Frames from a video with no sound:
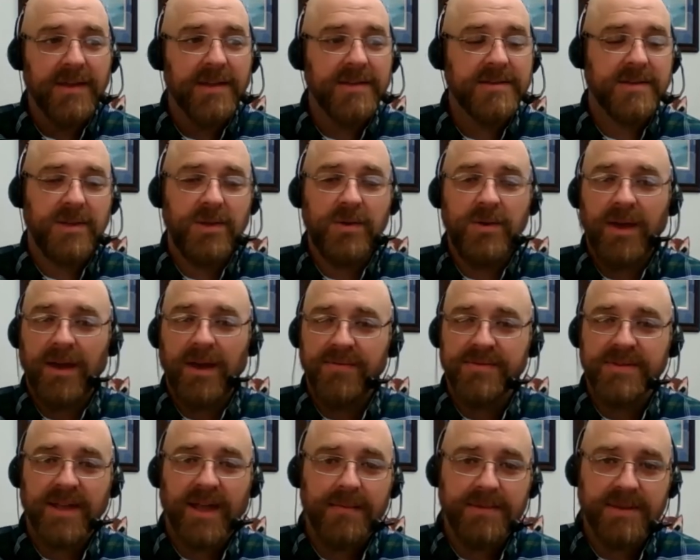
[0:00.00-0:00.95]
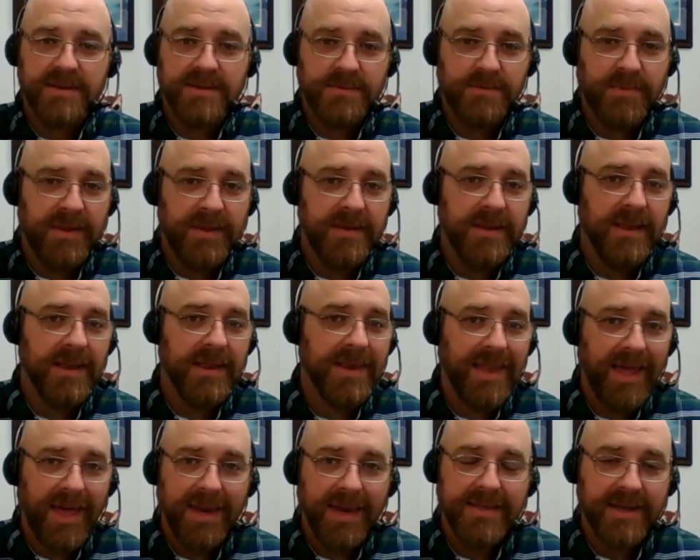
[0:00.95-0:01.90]
So you have time to spend a
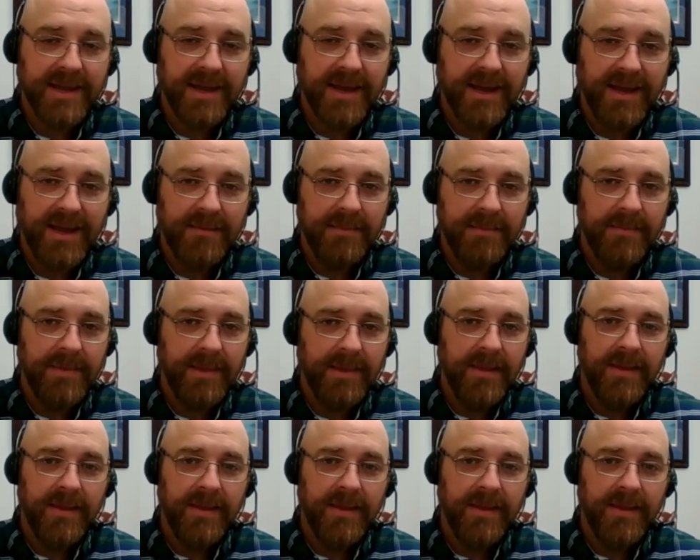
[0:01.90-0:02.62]
lot of time,